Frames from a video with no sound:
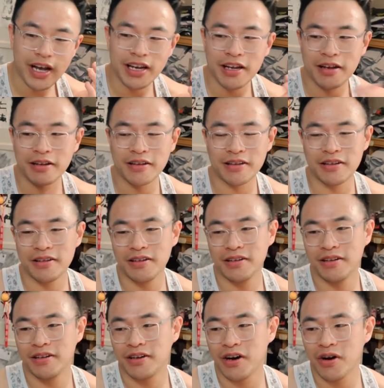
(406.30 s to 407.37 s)
trying to
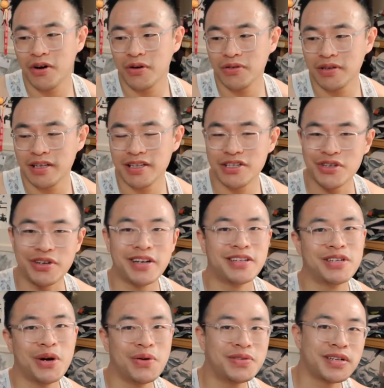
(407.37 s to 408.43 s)
go into
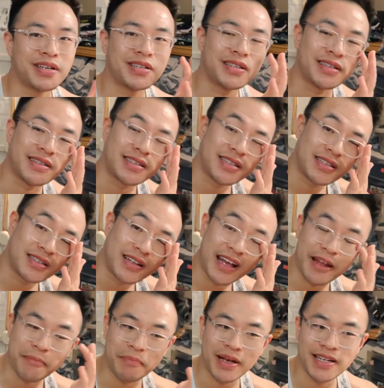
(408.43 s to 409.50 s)
ketosis
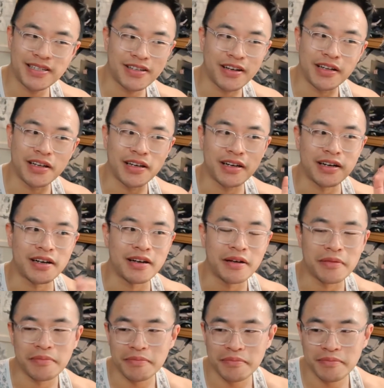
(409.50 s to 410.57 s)
and piss on
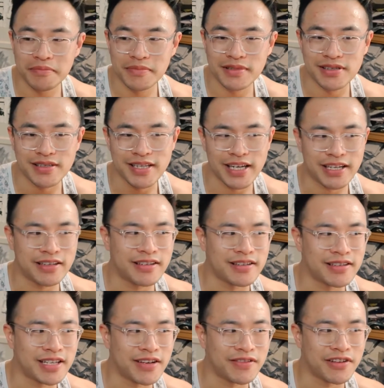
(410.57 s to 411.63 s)
a stick
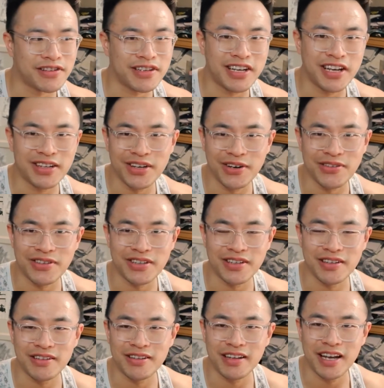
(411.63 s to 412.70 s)
to see if there's
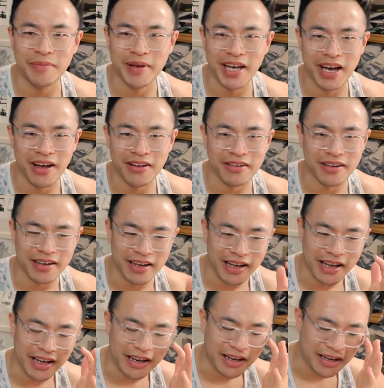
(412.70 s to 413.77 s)
ketones coming out.
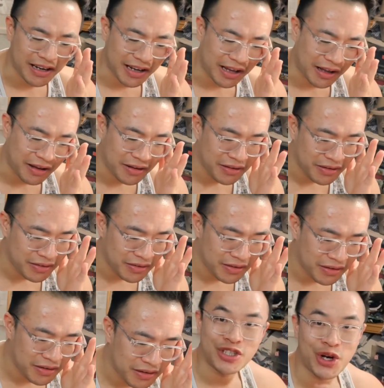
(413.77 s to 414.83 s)
And yeah,
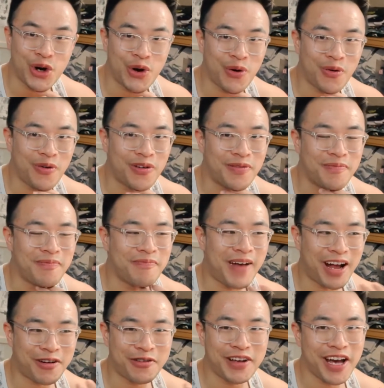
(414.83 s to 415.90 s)
so
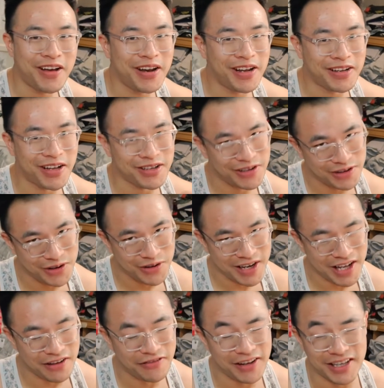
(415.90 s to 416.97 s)
macro counting is also
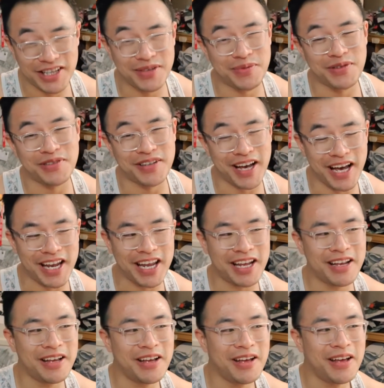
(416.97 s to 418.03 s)
known as flexible
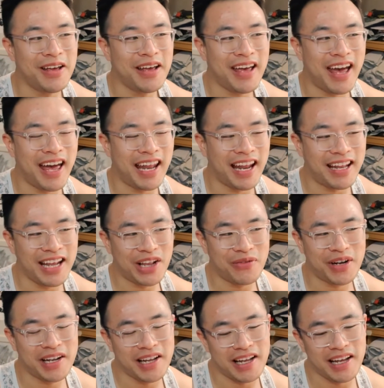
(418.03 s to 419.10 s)
dieting, and I think
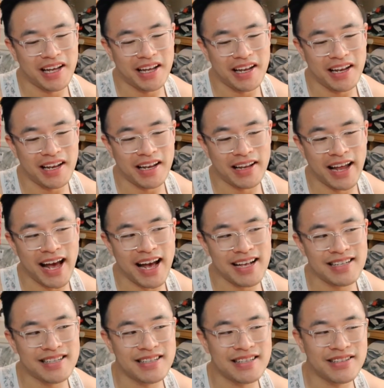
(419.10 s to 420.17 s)
it's one of the
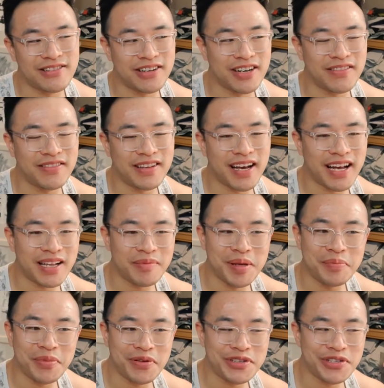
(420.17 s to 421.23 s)
last sort of diets